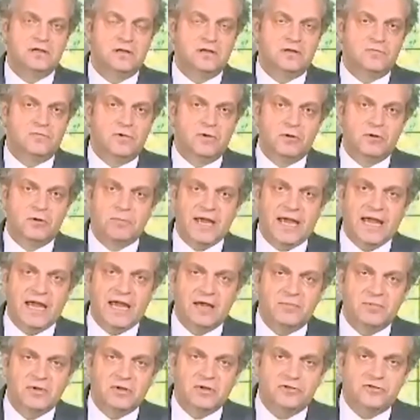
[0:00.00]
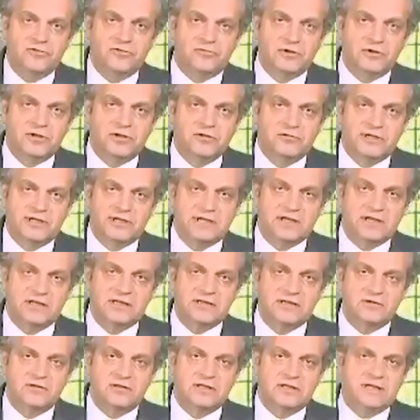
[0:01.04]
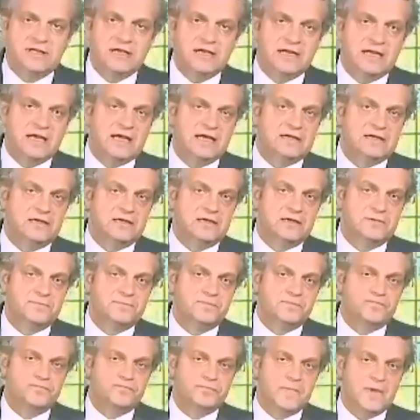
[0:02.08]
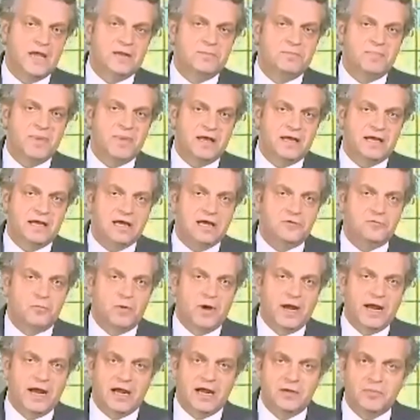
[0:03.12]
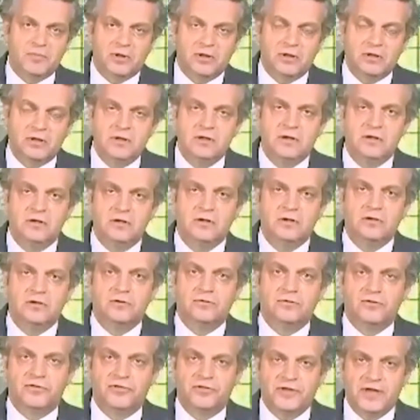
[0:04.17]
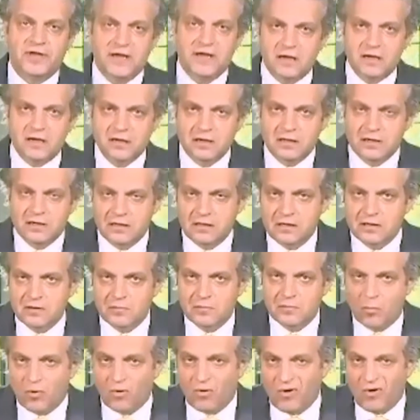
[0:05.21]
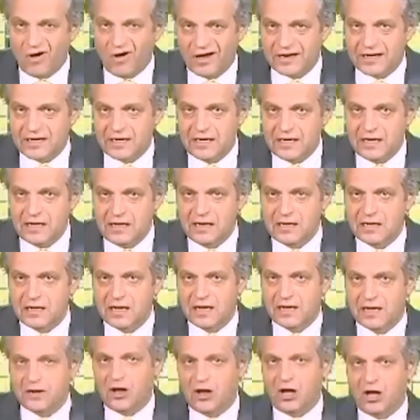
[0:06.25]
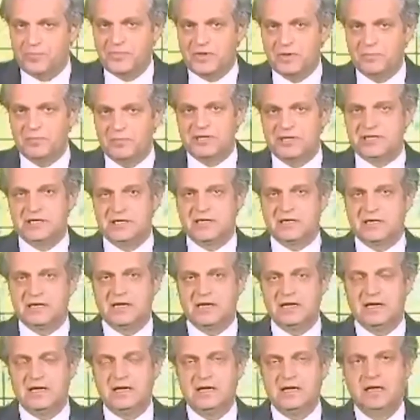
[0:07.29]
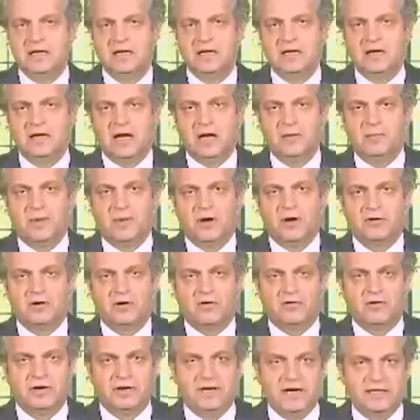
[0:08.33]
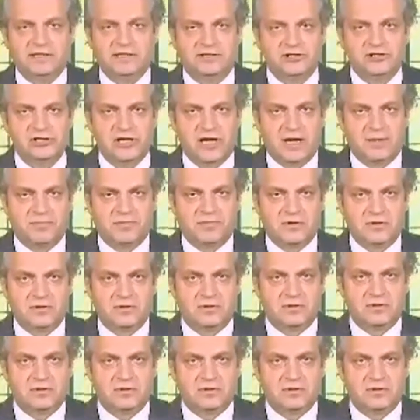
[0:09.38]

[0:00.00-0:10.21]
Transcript: we will be able to reduce the uncertainty ahead. And better yet, we're able to think broadly and optimistically about our next chapter.